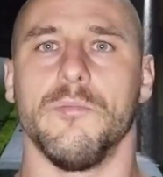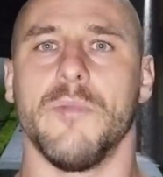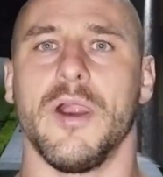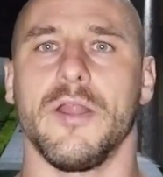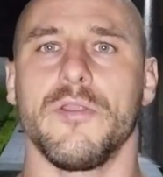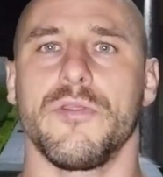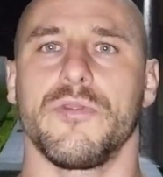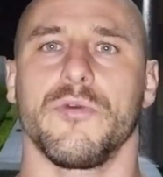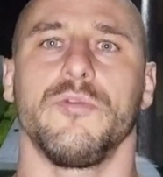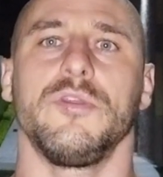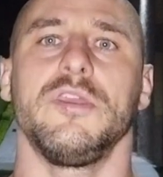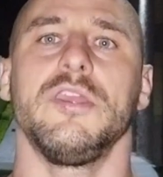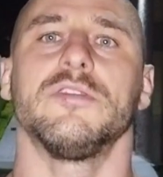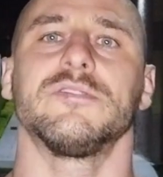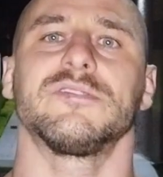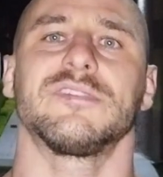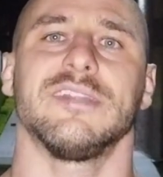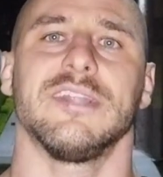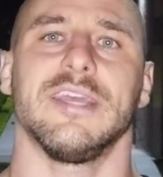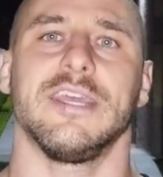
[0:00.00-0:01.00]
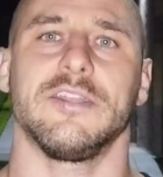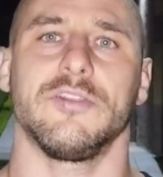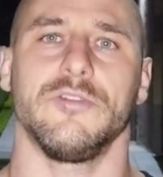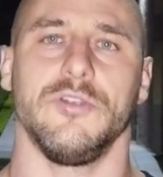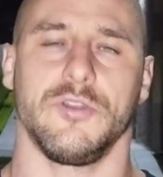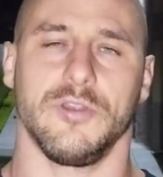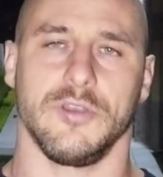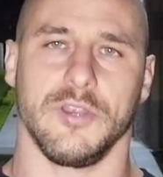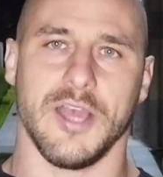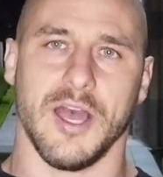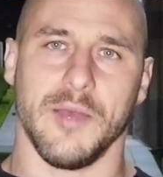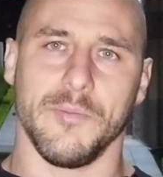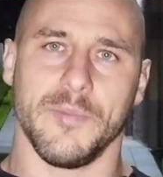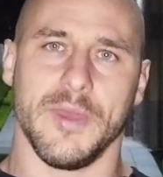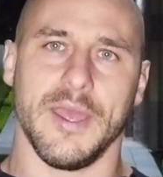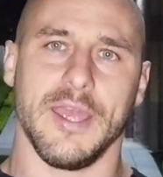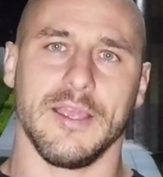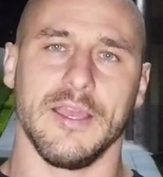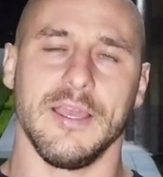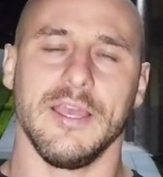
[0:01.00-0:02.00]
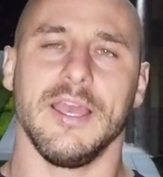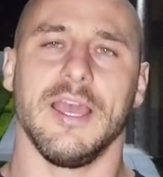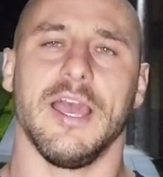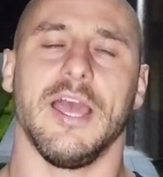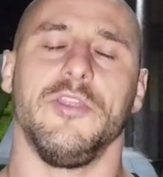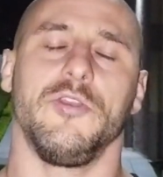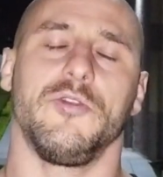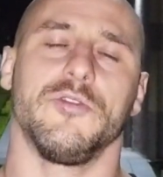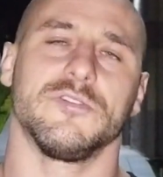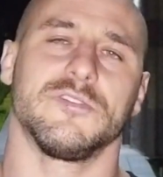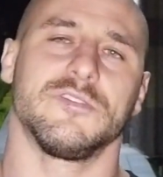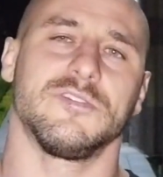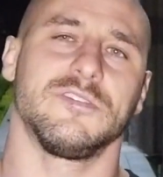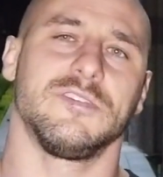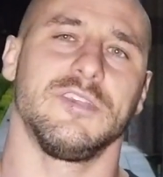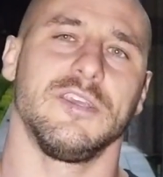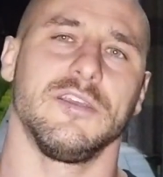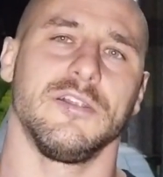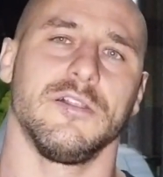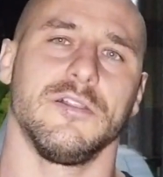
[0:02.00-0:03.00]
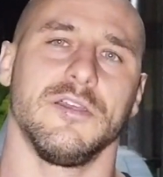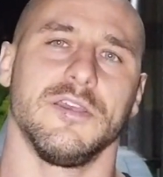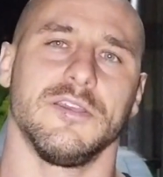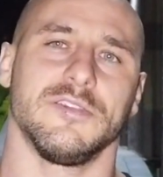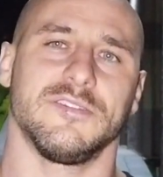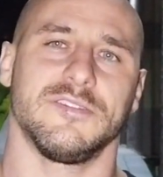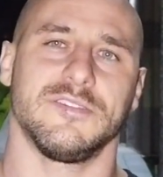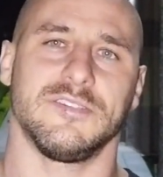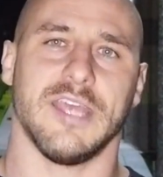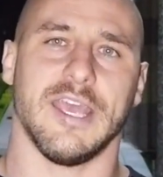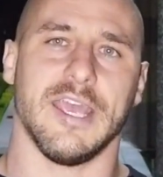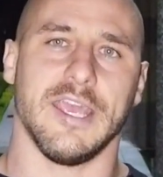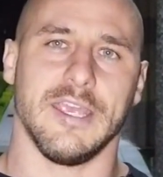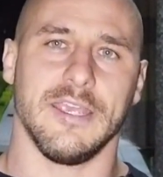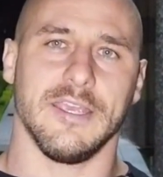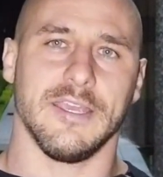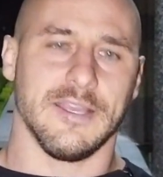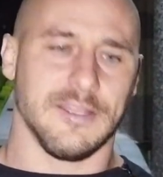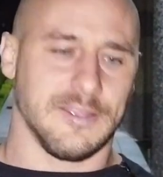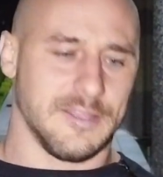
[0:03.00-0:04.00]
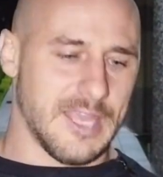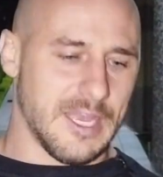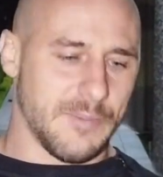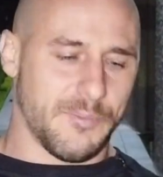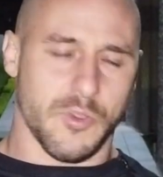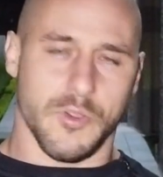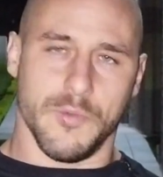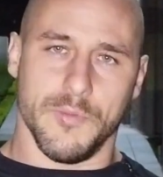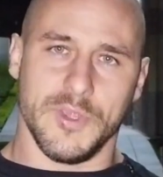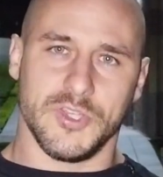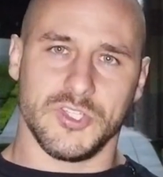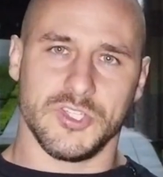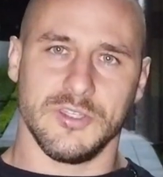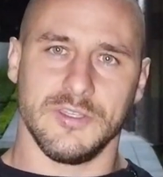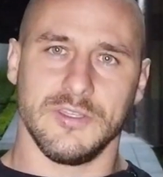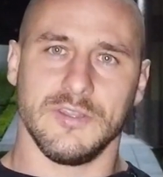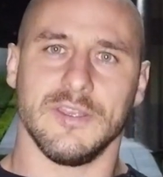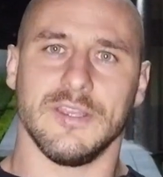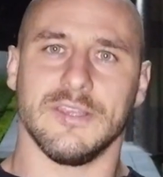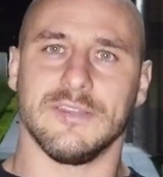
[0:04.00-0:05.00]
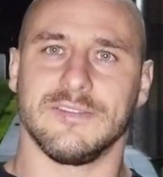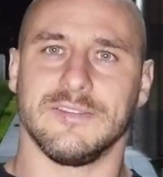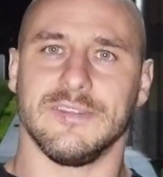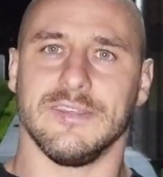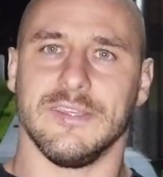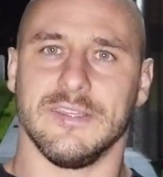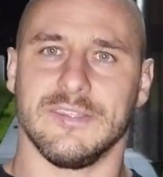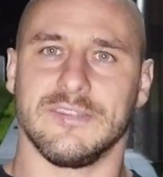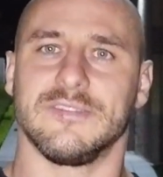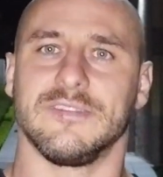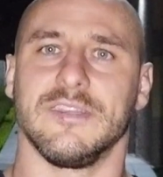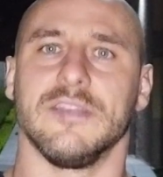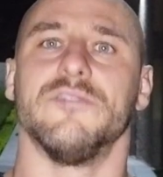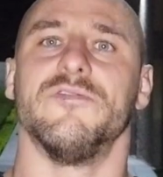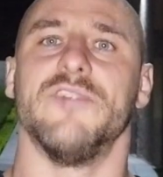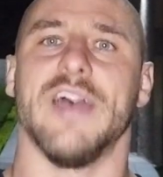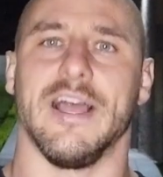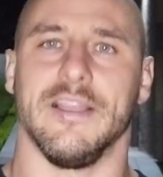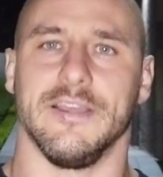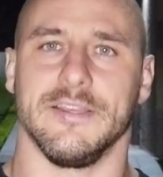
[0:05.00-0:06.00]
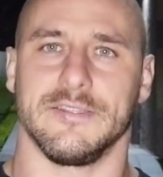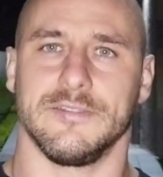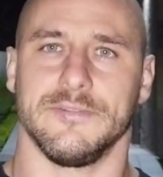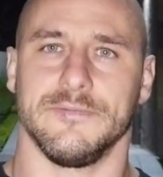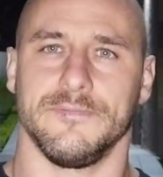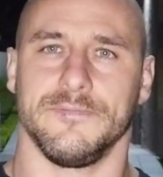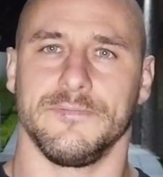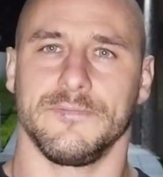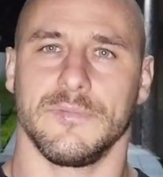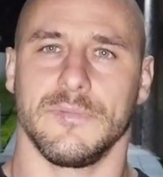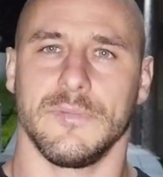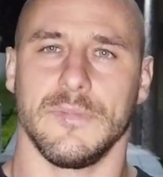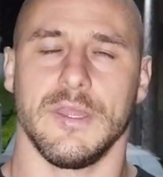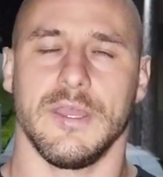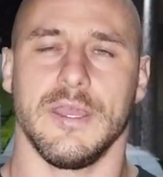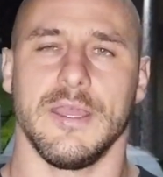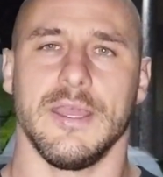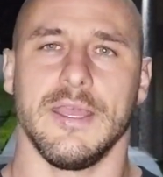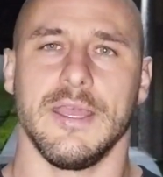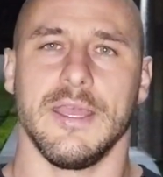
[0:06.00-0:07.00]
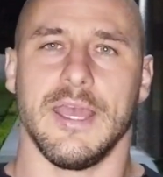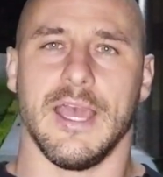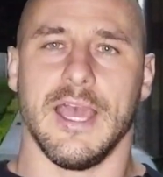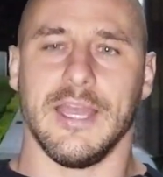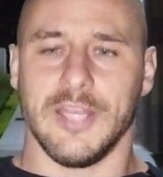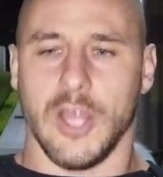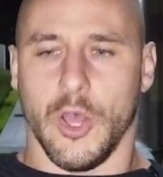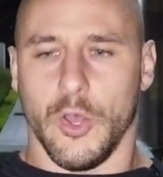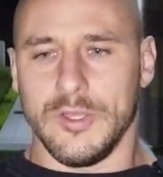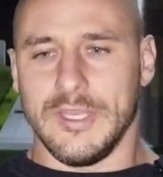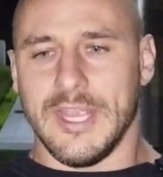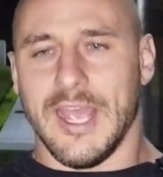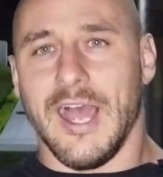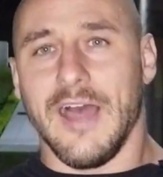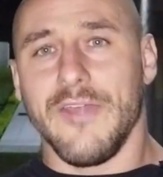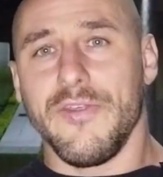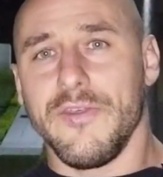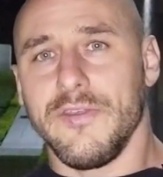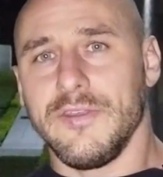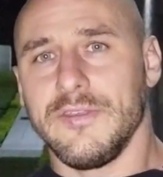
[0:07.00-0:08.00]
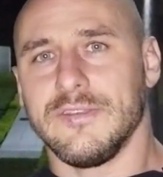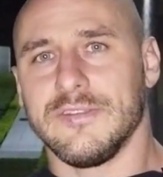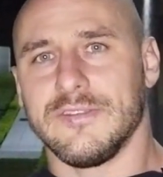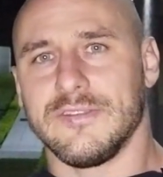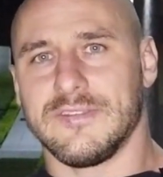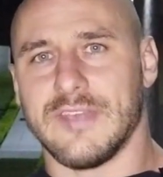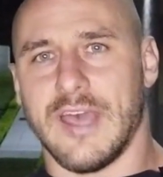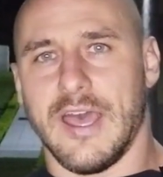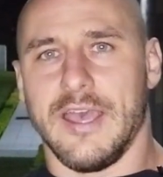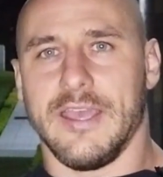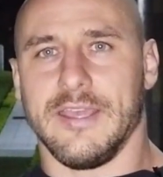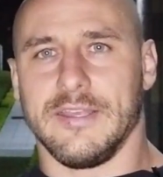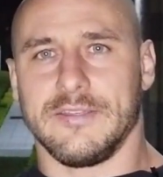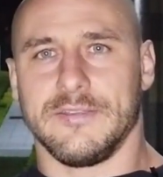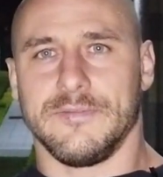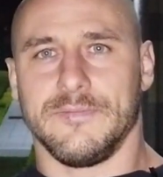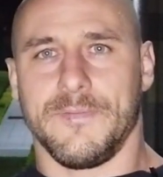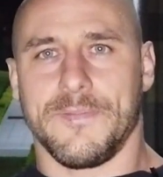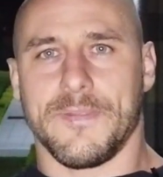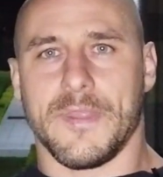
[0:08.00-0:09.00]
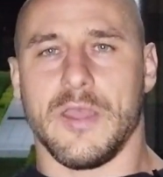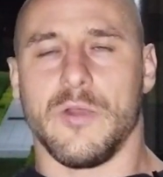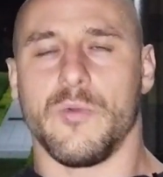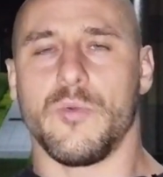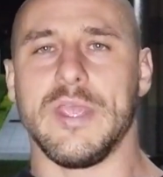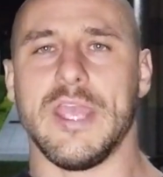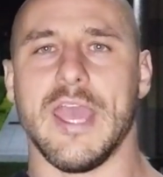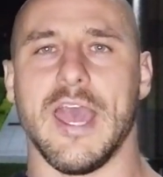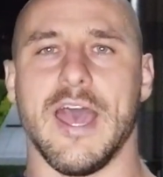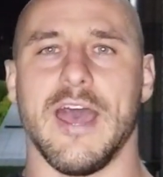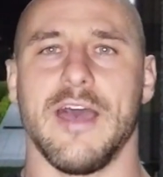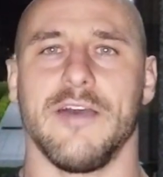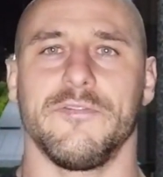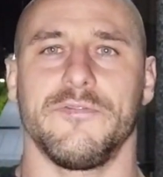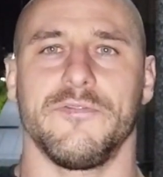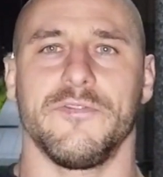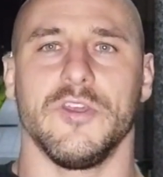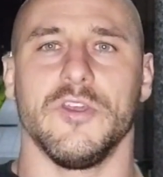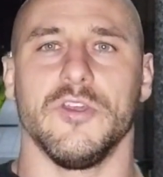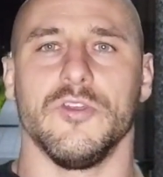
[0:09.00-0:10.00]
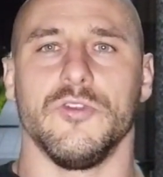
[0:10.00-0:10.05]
months or years later you can come back and you can still stay. That permission is still valid. And now on the other side, we have